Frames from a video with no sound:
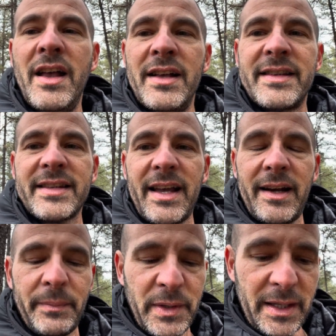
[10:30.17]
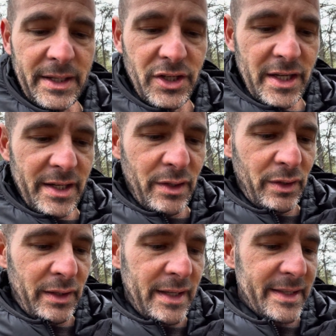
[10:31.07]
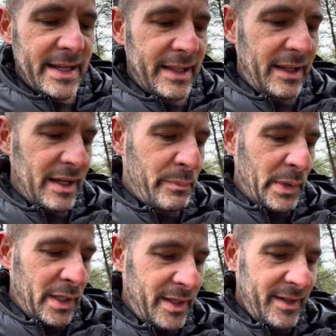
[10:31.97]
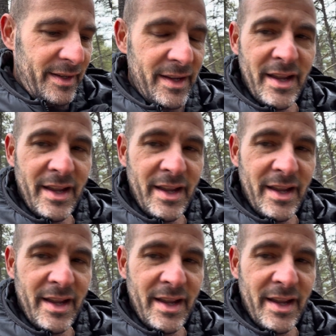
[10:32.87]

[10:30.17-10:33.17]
Sign up to that channel, hit that like button.